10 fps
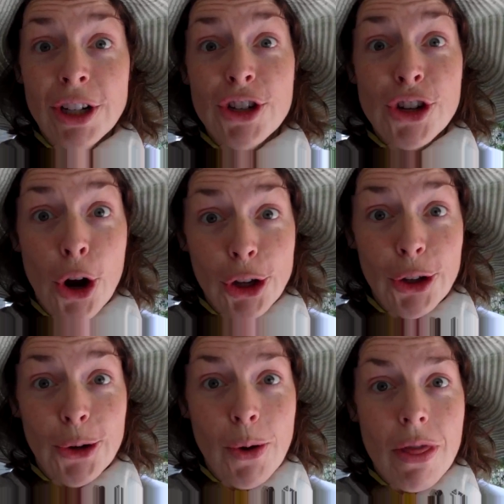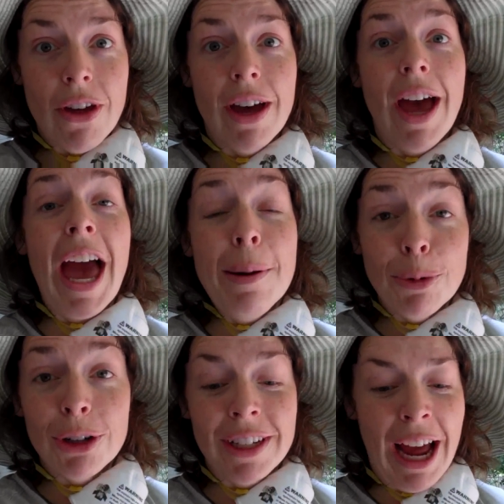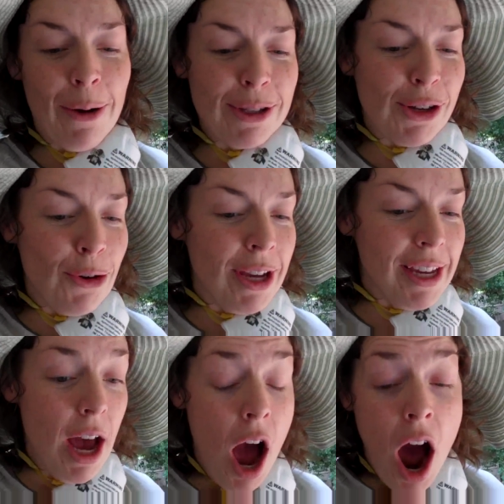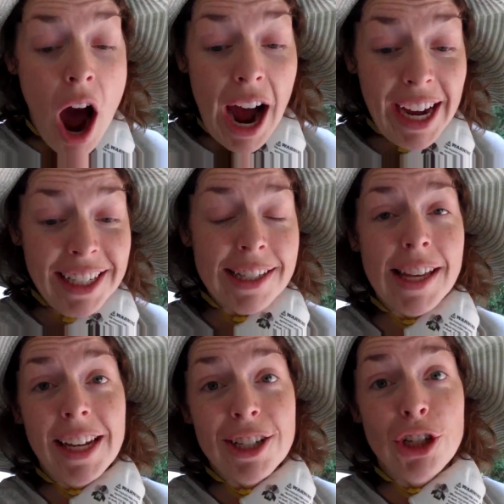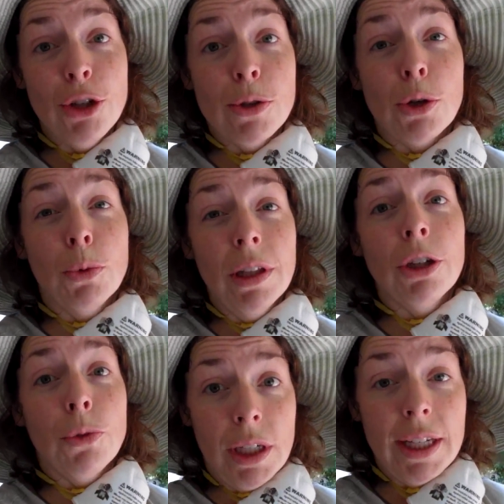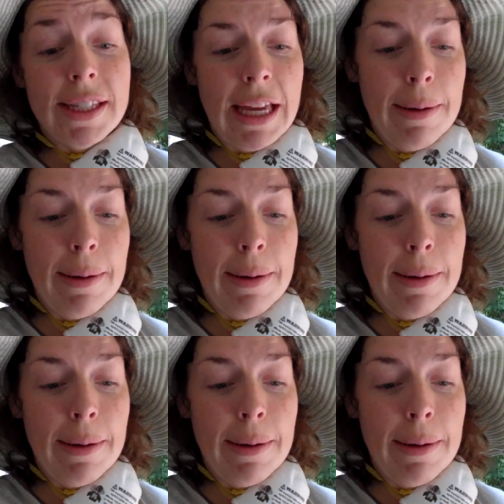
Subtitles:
I wanted to show you the headboard and how it's going. I decided to use a really gritty